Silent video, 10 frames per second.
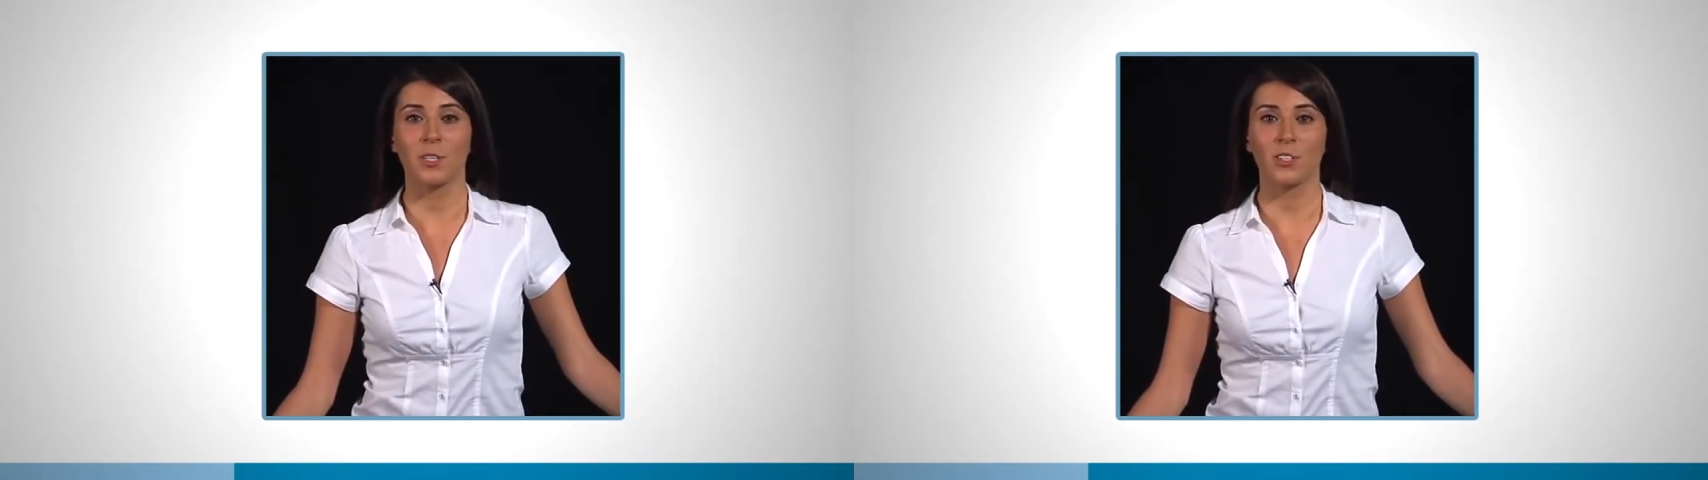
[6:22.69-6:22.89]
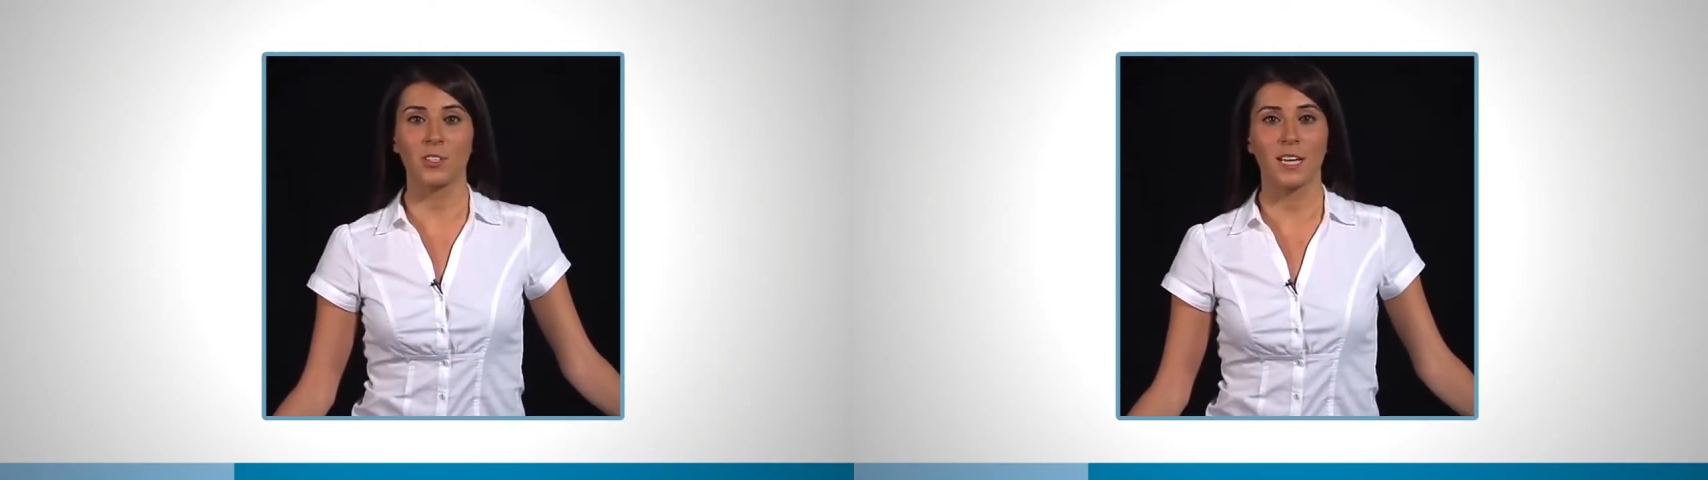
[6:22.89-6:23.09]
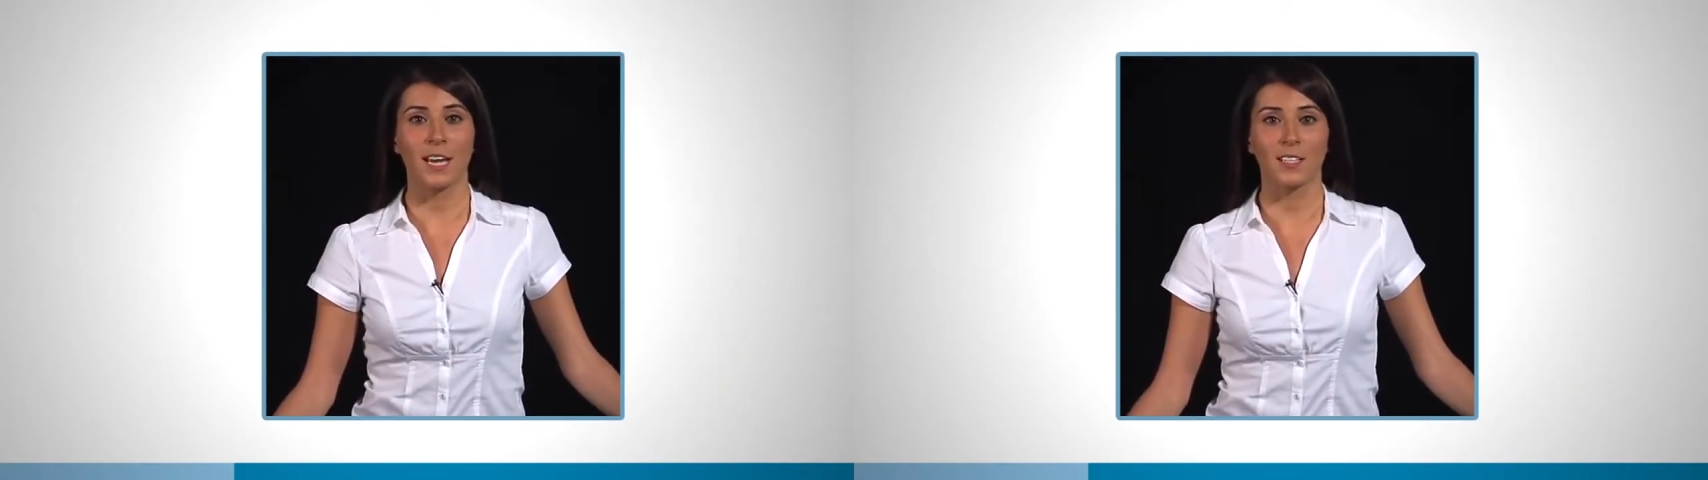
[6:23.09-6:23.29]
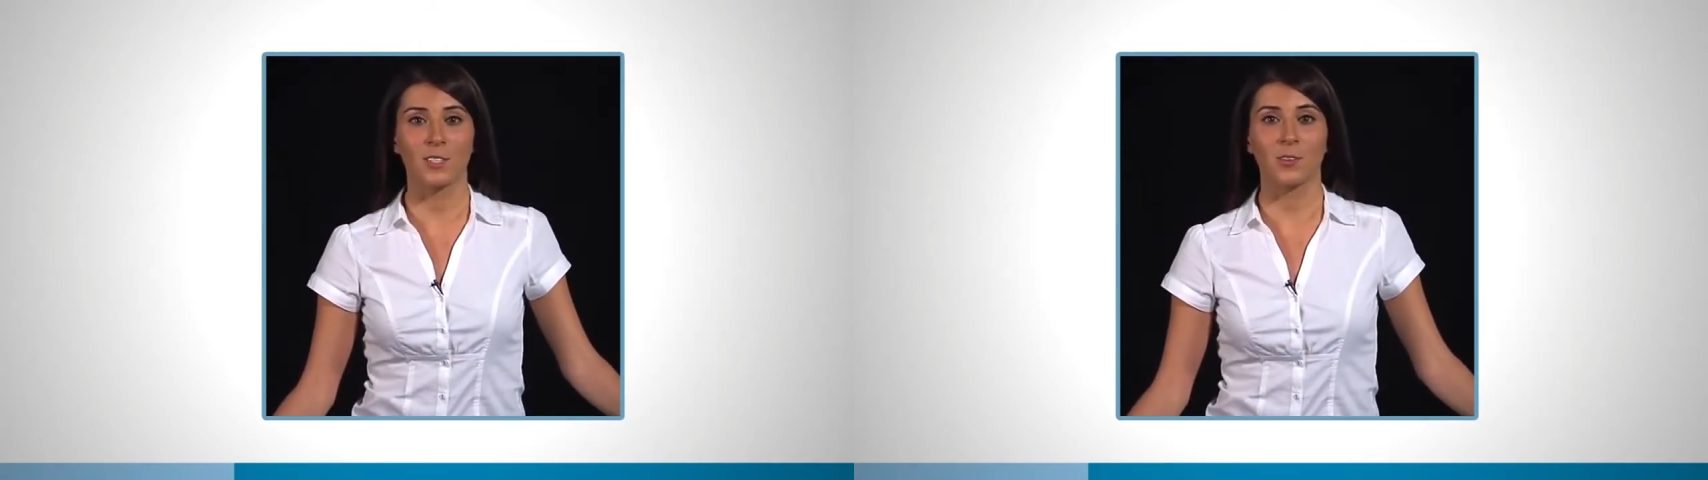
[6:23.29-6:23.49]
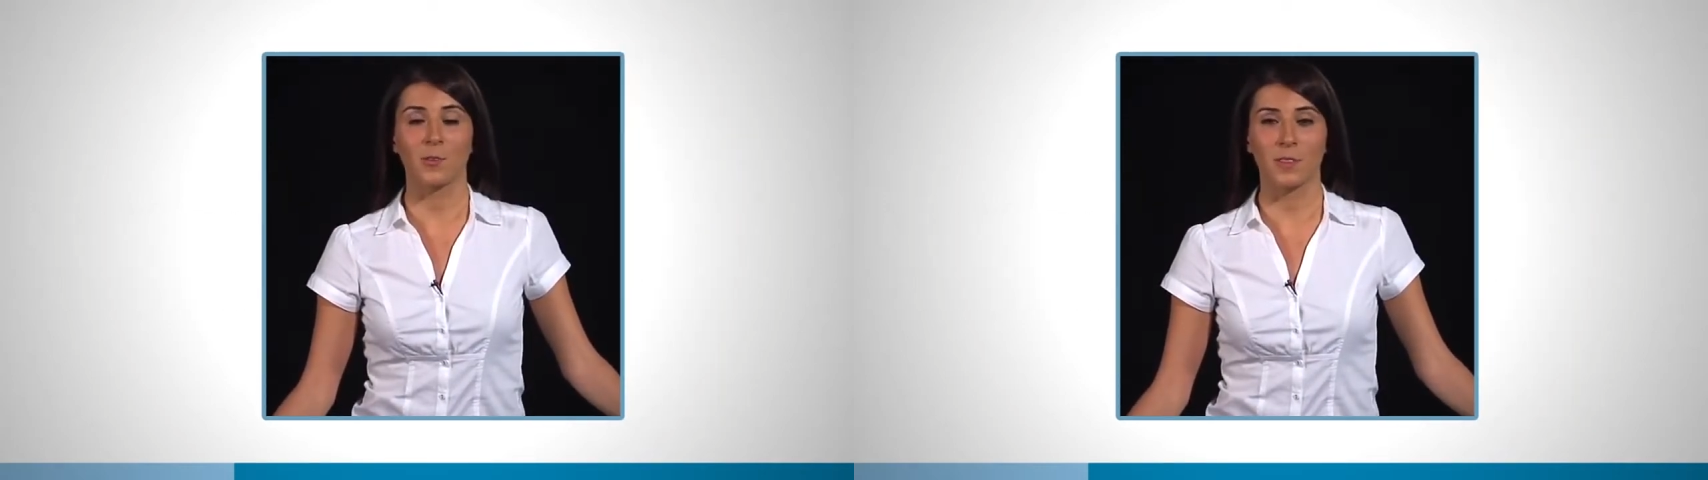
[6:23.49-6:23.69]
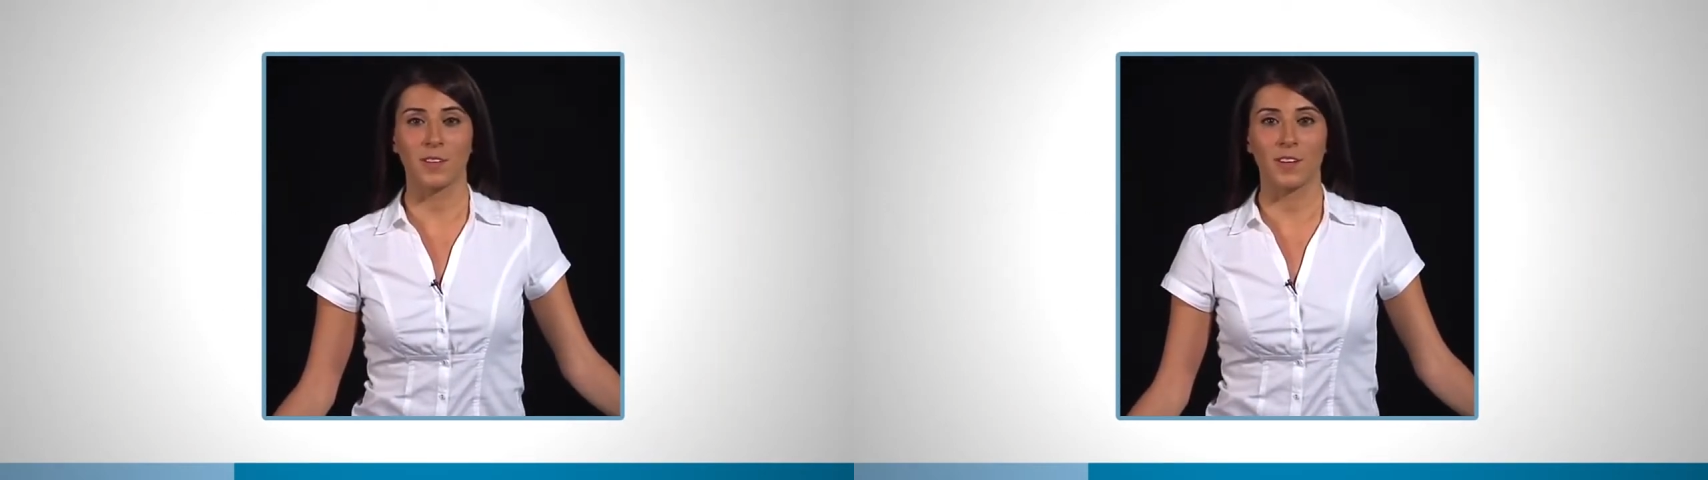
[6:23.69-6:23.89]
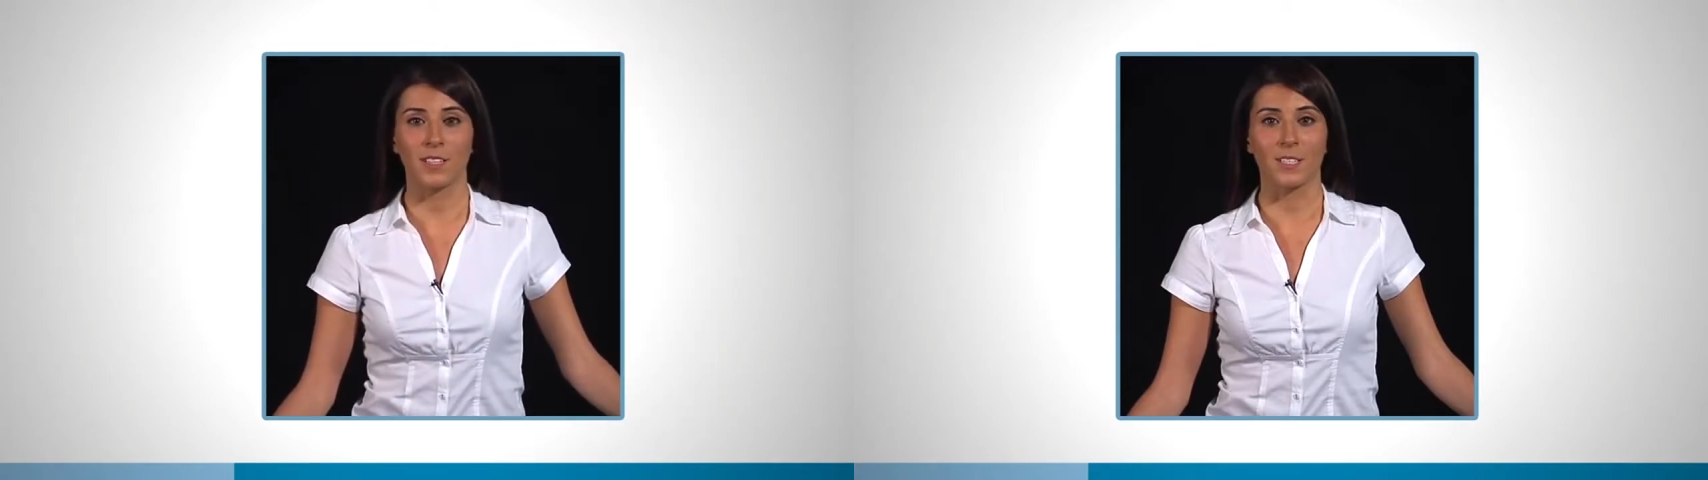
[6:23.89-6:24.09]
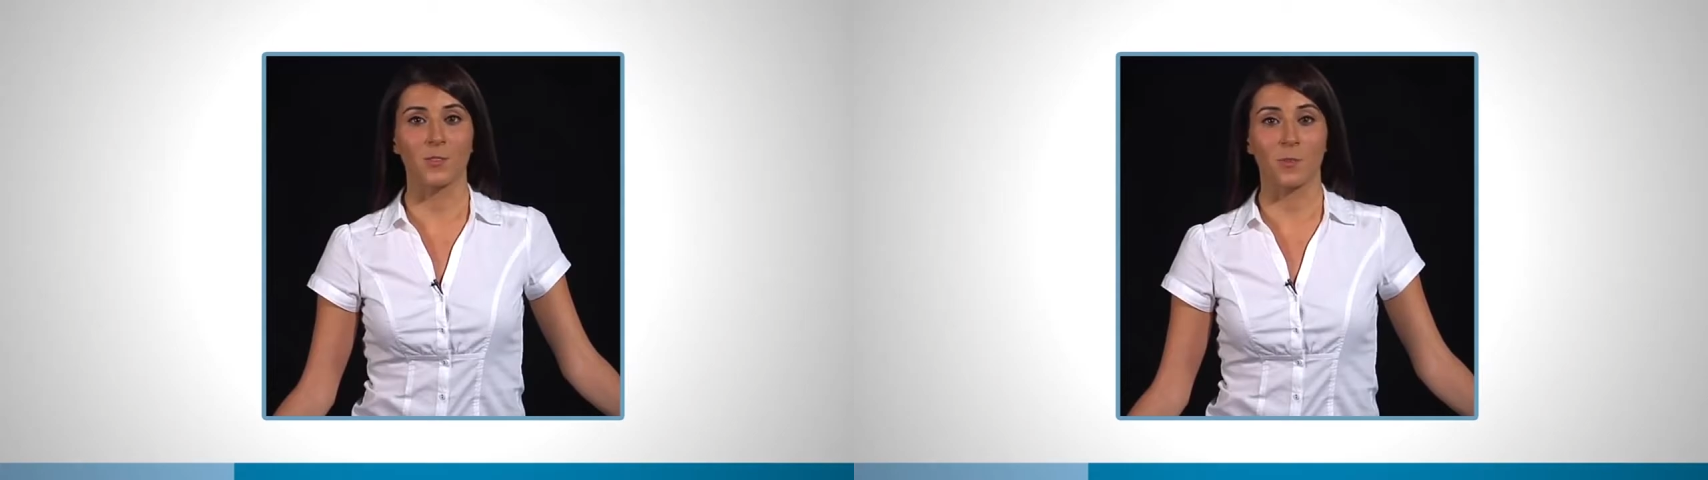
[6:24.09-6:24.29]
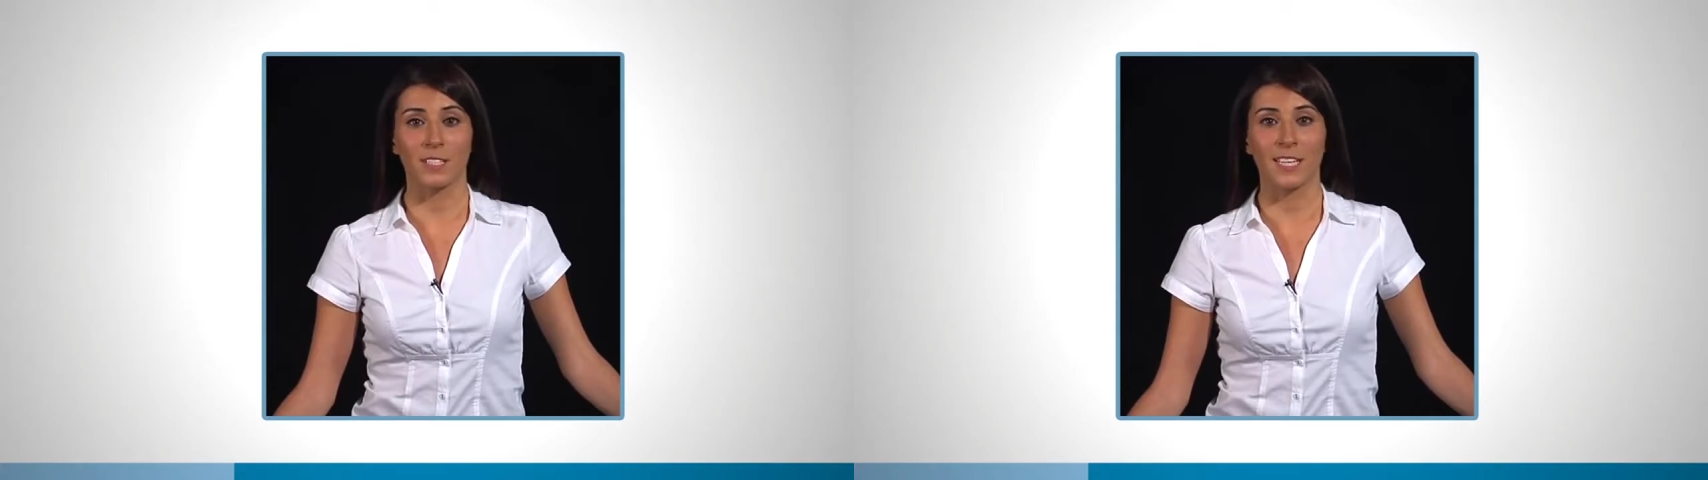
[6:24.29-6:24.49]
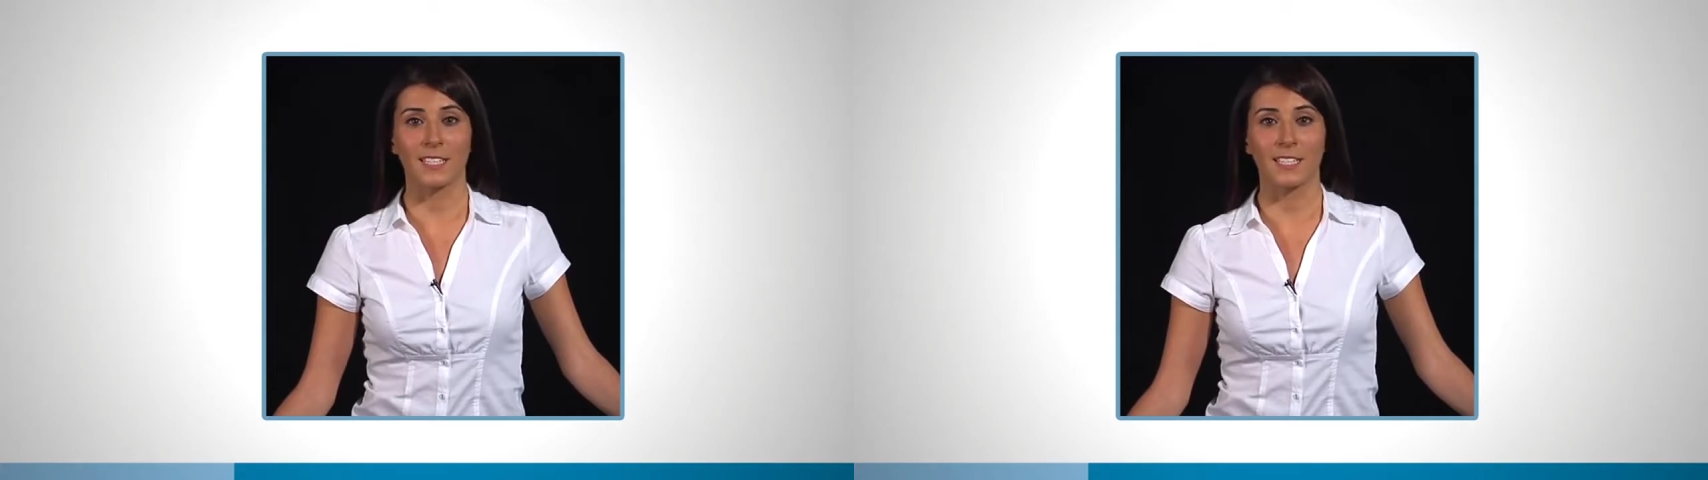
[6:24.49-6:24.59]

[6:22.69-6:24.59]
be sure to ask your orthodontist or